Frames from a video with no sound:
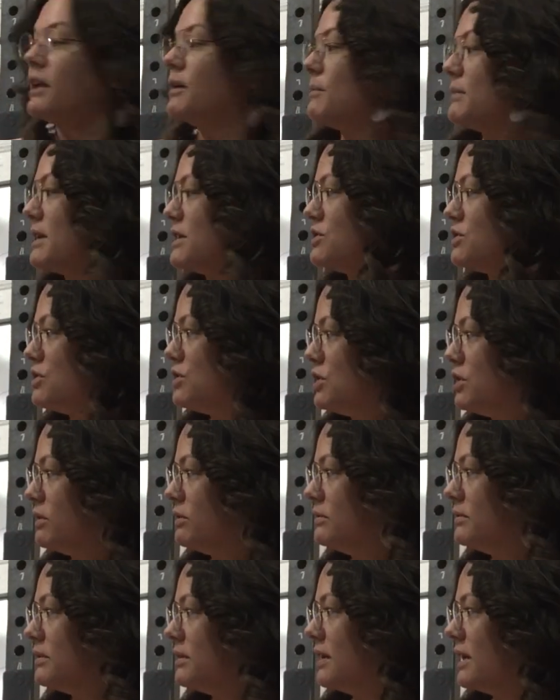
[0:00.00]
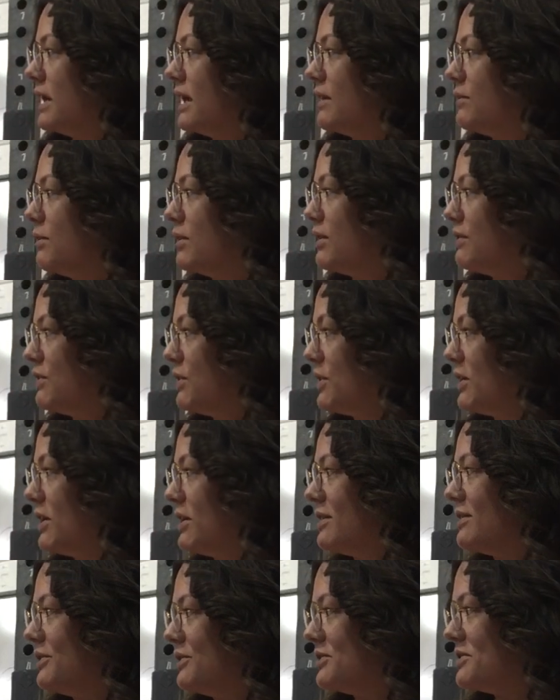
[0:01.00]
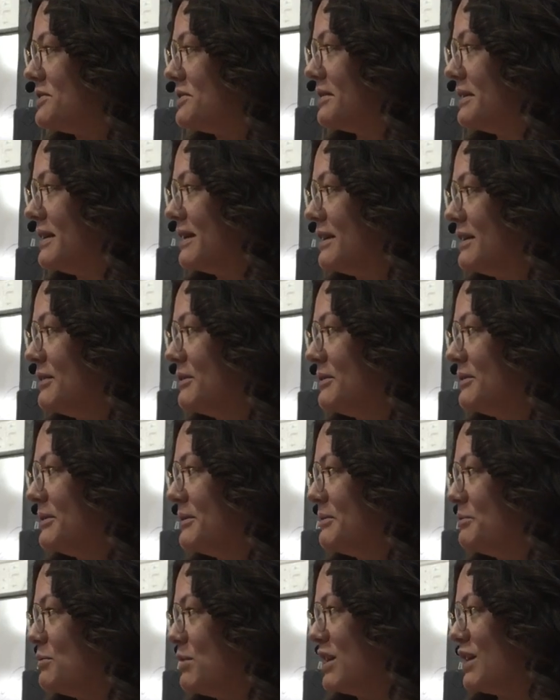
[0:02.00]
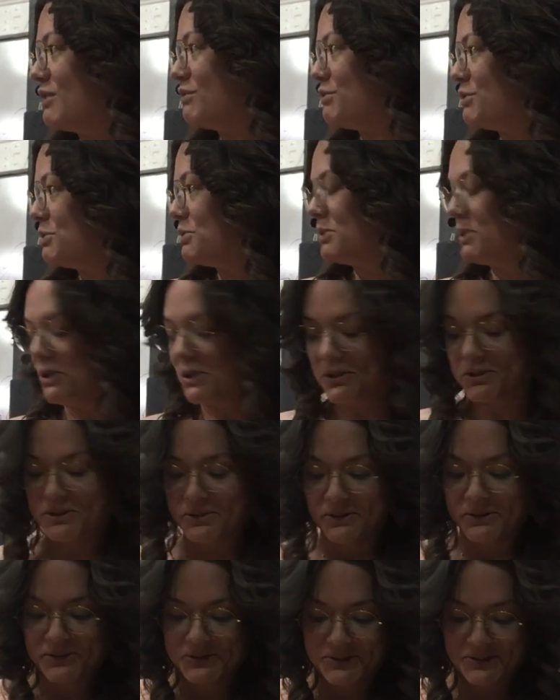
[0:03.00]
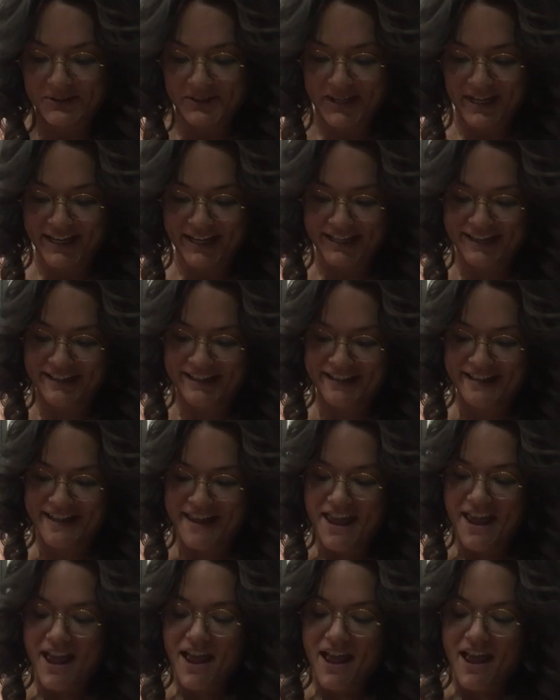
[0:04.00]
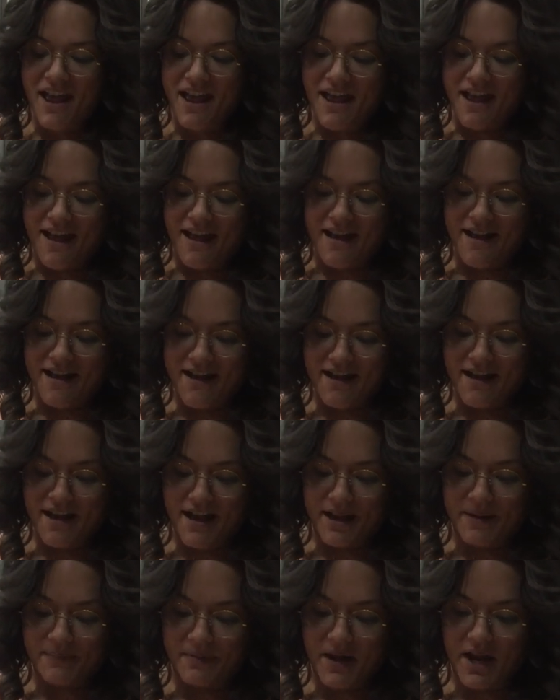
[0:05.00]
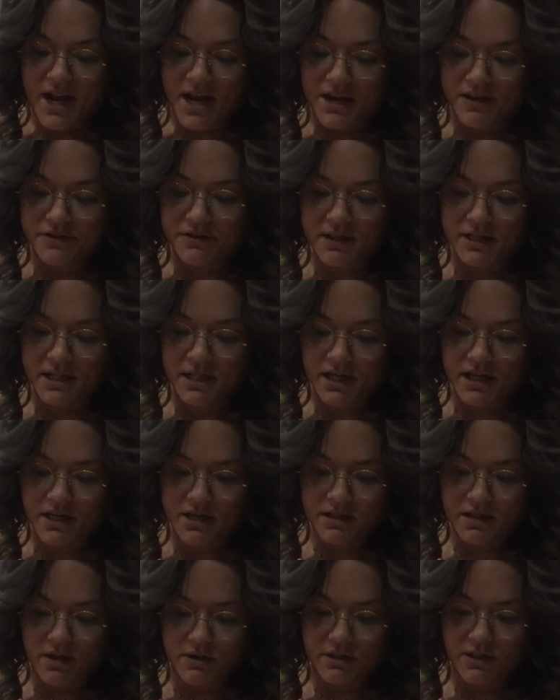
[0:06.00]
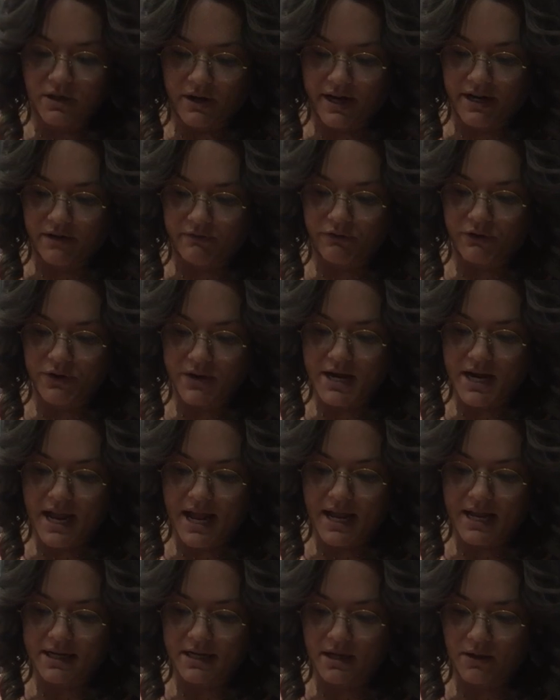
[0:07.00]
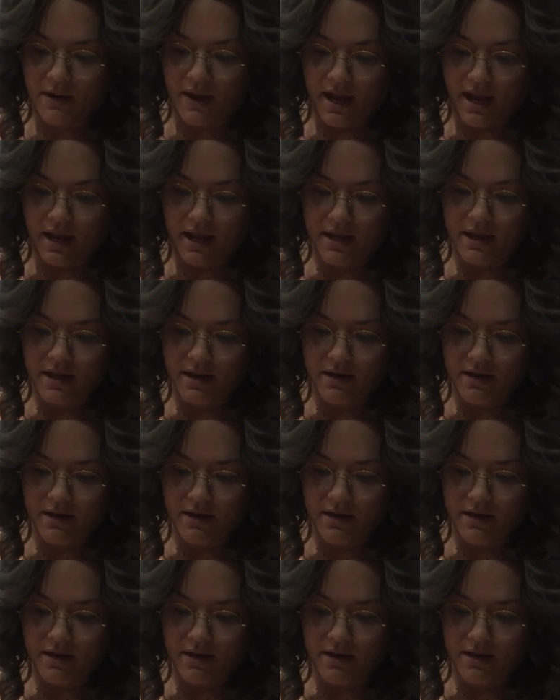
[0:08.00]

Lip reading: Imagine you and one of your uncles being rulers. Huh? 100 years, Ferdinand, okay.